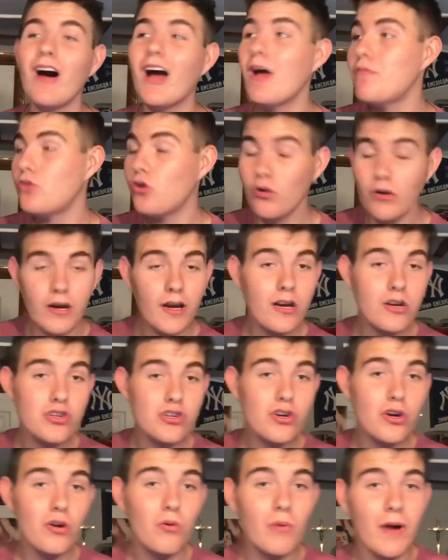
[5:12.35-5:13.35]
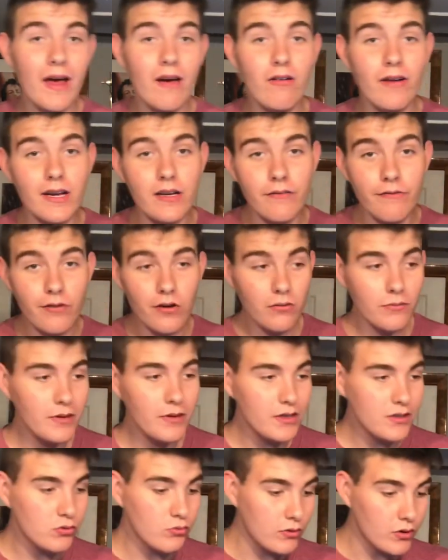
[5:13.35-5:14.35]
I am totally not sure when I will get to film
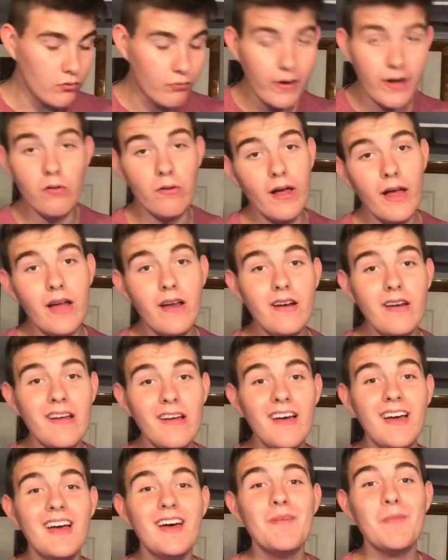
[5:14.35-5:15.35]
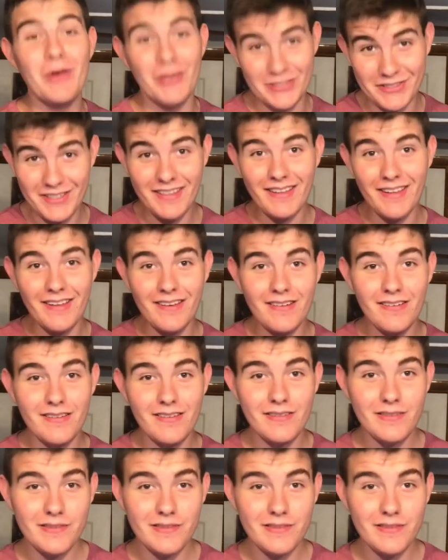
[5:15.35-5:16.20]
this, when the rain will end, but I'll see you then.